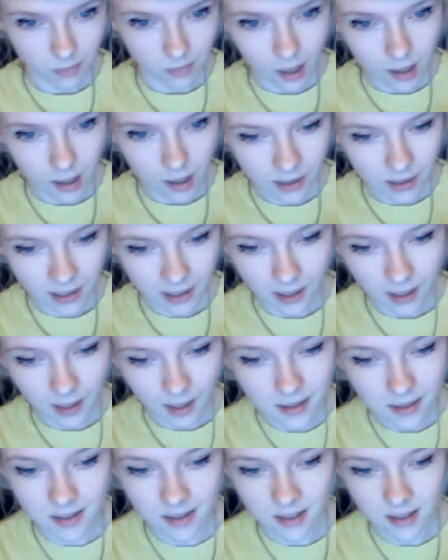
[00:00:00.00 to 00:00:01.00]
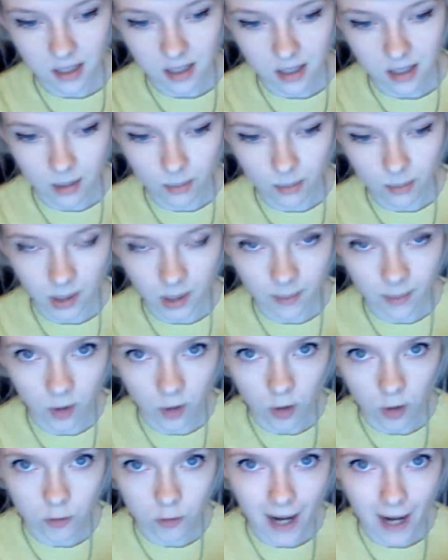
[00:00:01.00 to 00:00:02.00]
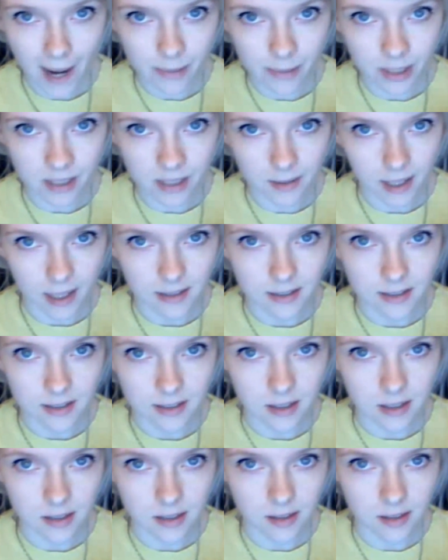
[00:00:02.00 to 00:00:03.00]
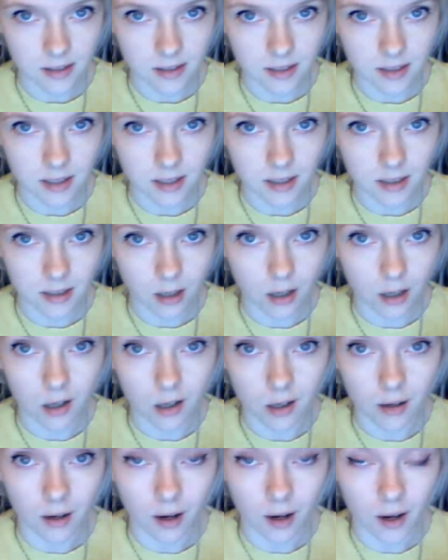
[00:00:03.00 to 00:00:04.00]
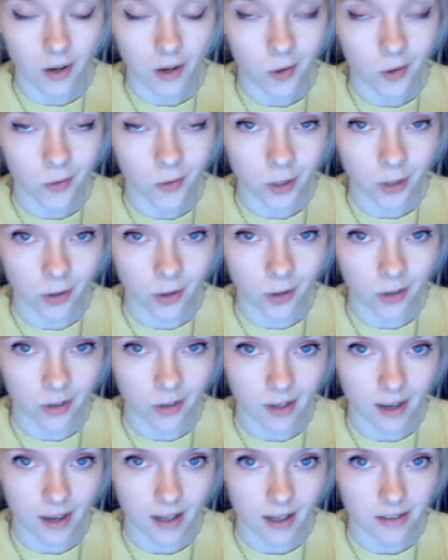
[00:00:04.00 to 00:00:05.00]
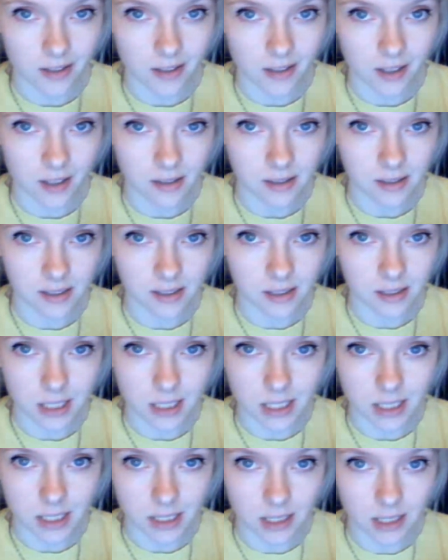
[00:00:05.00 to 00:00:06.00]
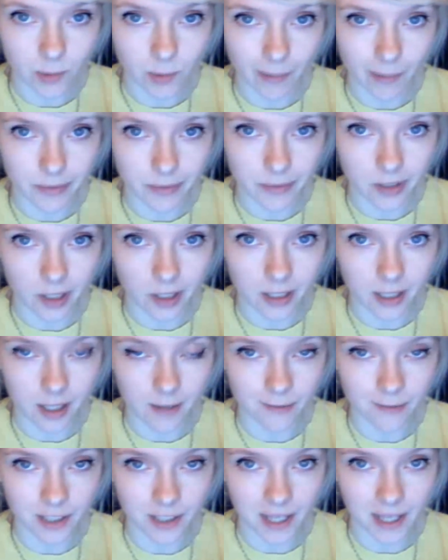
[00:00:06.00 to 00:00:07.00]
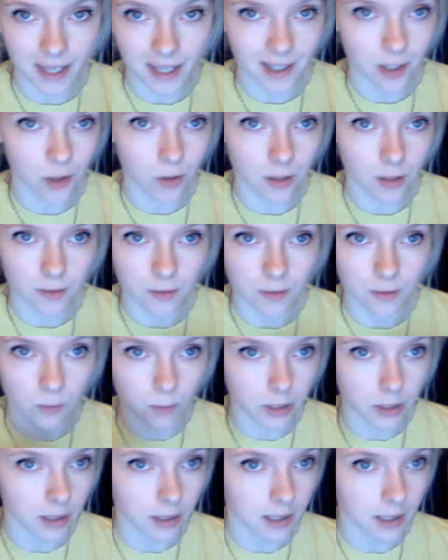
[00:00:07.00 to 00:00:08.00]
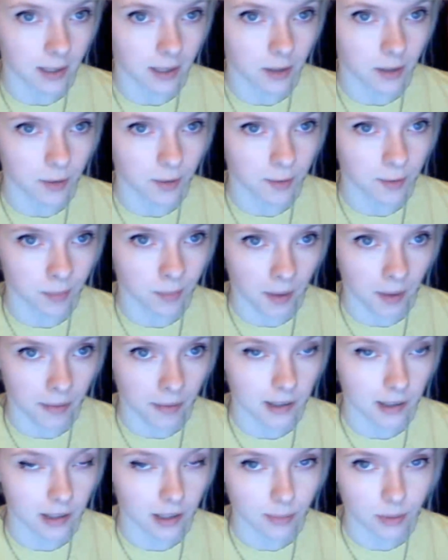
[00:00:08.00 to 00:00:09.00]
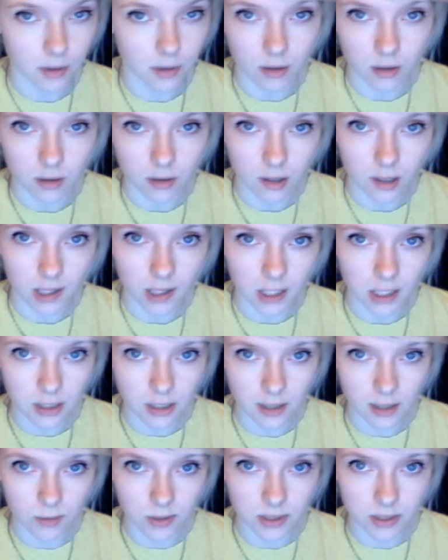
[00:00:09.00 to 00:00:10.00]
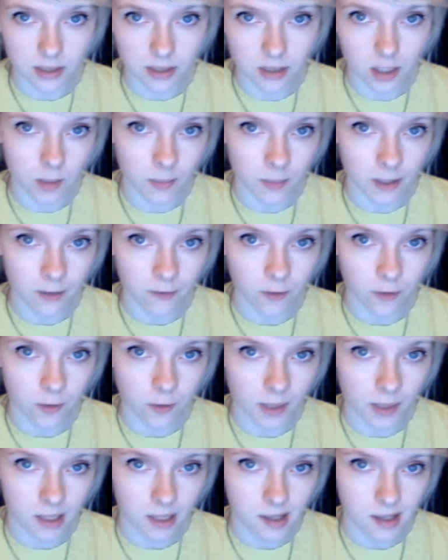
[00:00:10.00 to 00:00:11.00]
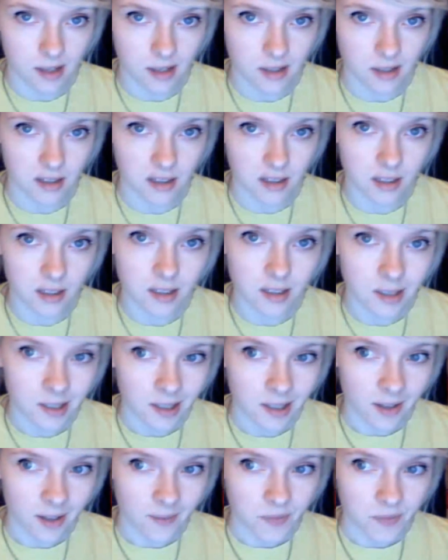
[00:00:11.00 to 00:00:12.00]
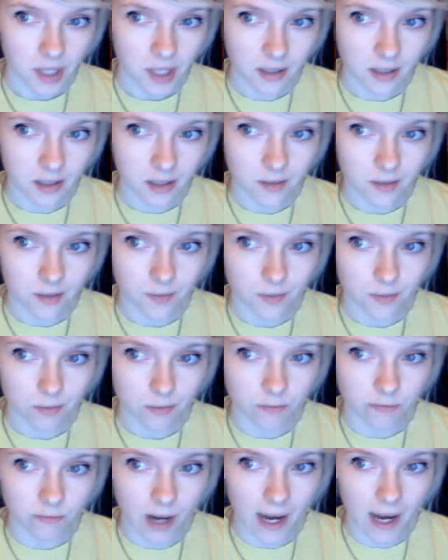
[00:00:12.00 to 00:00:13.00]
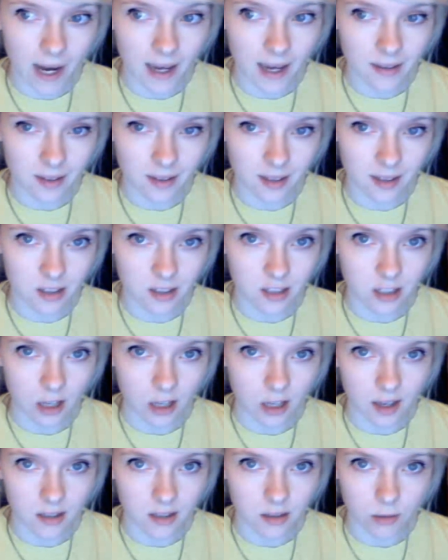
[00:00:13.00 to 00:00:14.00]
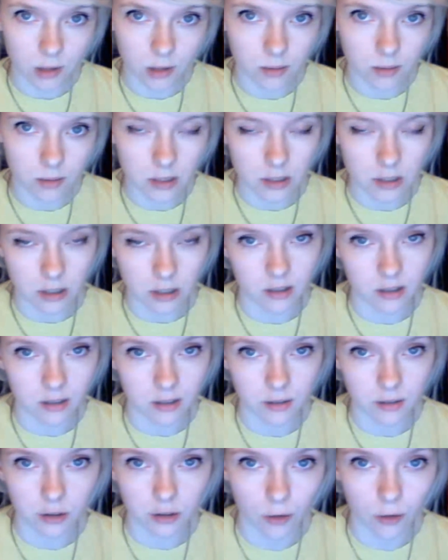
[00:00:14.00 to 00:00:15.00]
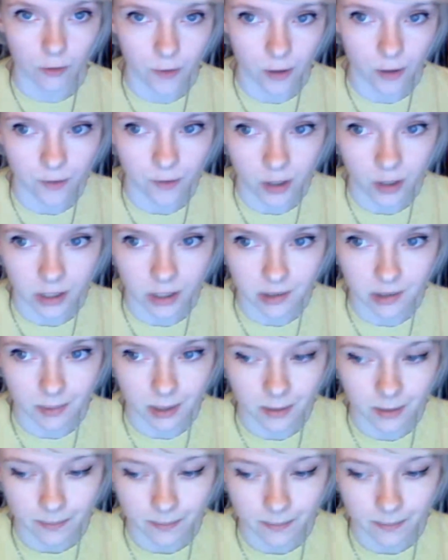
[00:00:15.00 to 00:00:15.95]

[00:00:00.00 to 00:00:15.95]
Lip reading: I think it isn't shit, but I'm not a rabid XKCD-er. I don't go to the XKCD website every day, or even weekly, or even monthly, but occasionally I will see a comic from XKCD, and it's rare that it's shit. Sometimes it's just not very funny to me.